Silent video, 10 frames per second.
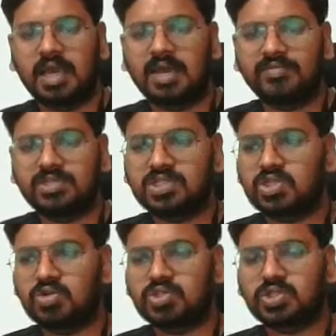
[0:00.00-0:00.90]
which is
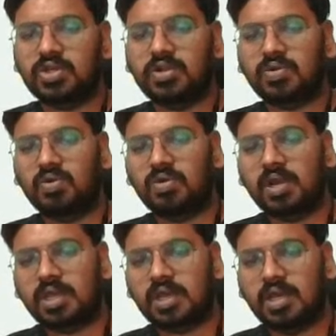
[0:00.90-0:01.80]
hosted on
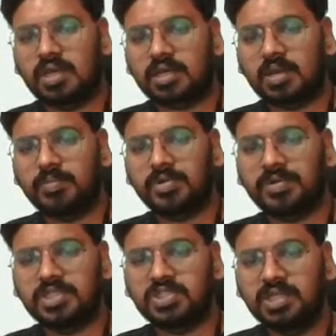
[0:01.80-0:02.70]
Google Compute
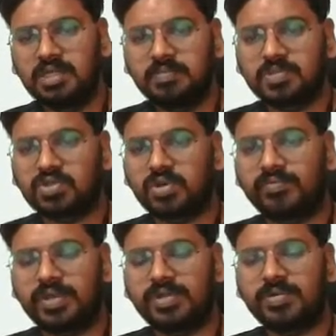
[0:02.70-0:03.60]
Engine. So
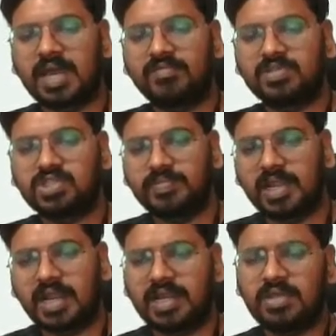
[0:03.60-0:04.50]
when you have a
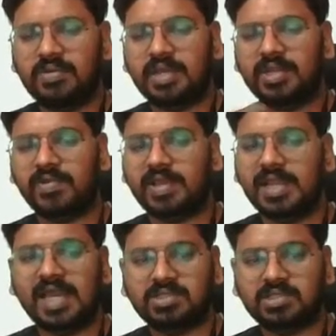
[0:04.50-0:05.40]
Gmail ID, you can quickly
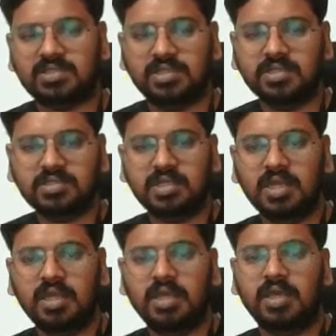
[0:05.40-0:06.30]
access this.
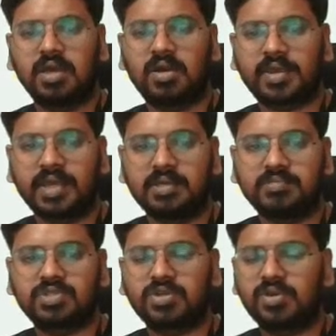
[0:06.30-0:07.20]
Okay,
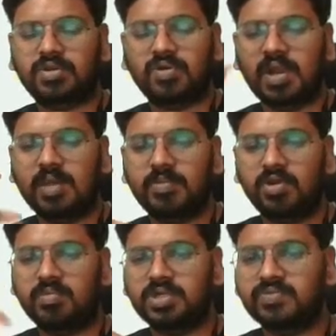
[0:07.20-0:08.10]
so your Colab
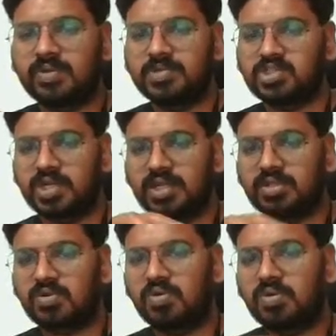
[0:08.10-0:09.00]
notebooks will be shared in
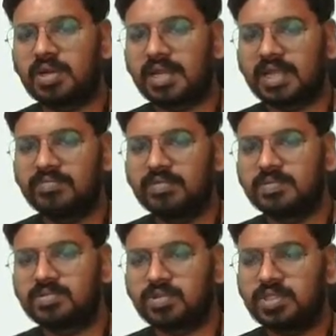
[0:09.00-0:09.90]
the Google Drive.
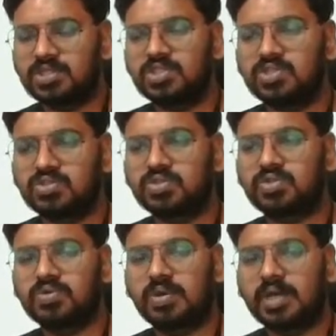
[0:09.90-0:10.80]
So this is used
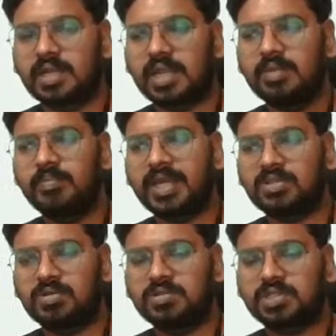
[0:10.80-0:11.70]
to run
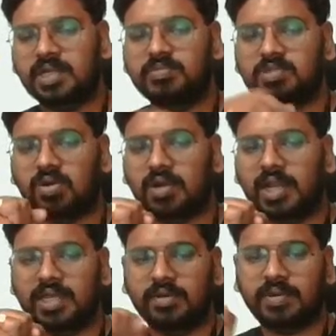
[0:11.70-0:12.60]
Python scripts
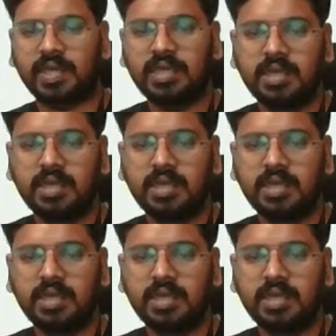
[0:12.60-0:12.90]
online. Okay.